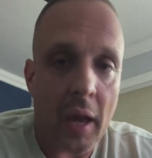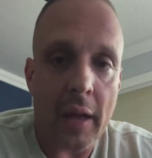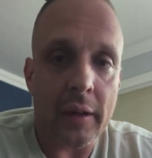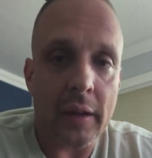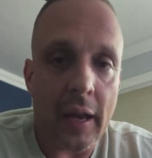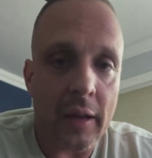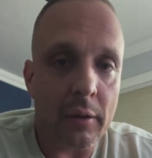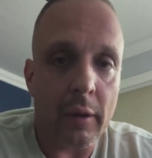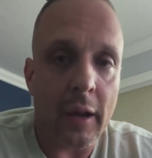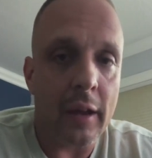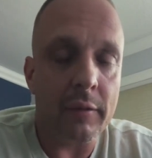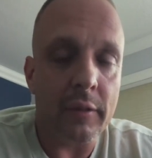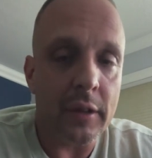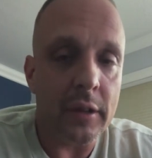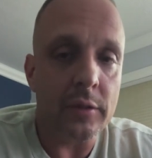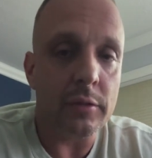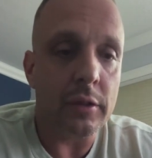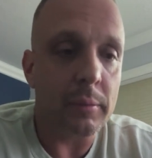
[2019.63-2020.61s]
I don't
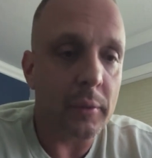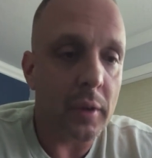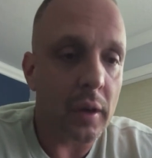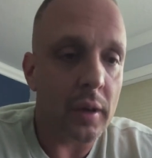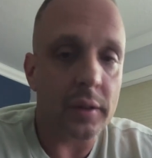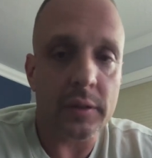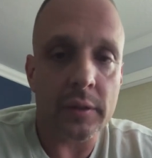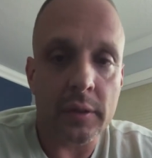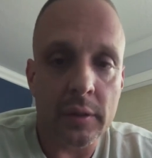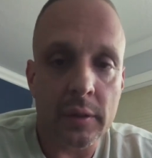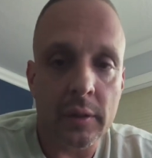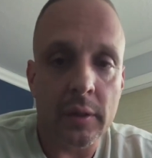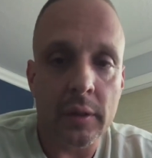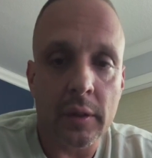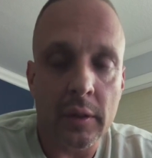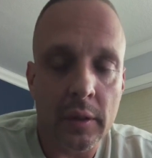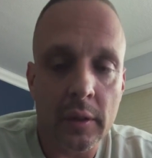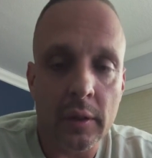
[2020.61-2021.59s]
have any dream cars.
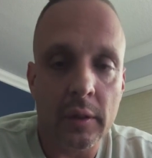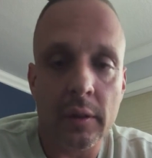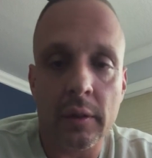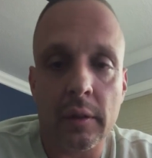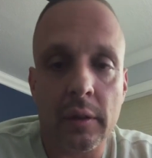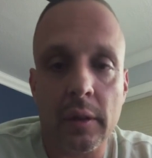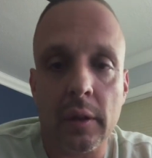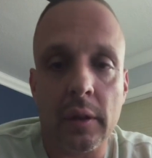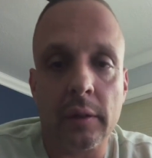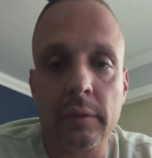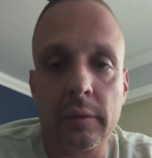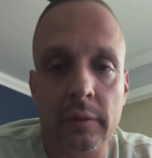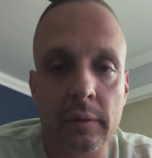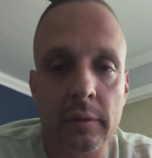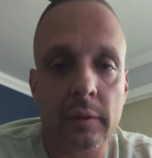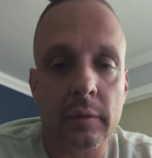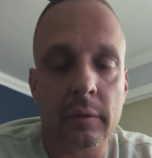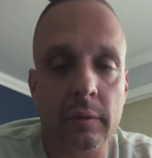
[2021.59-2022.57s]

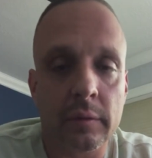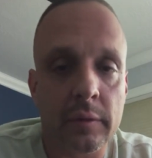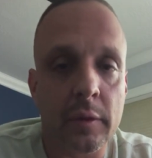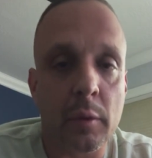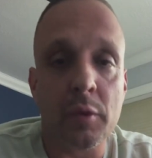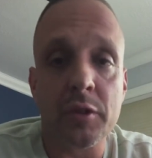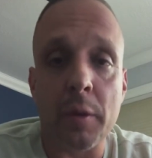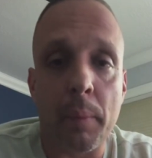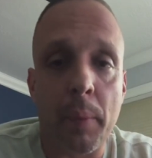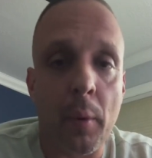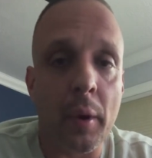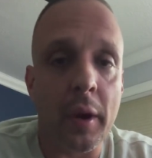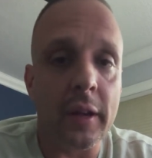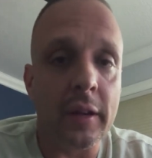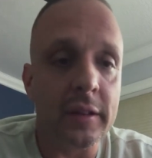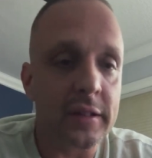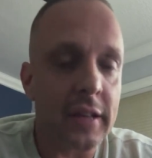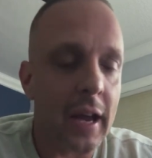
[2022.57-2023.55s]
There was a
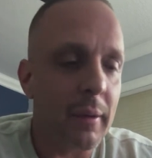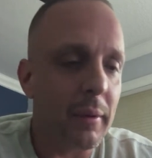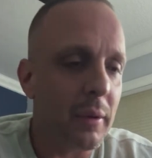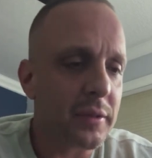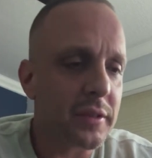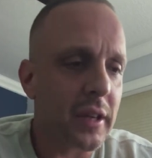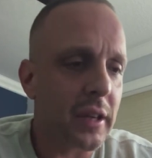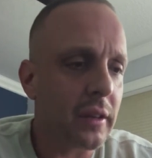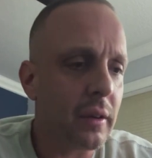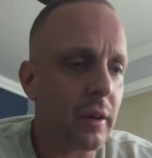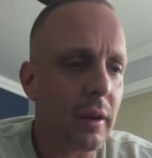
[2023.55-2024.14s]
point in time I was like,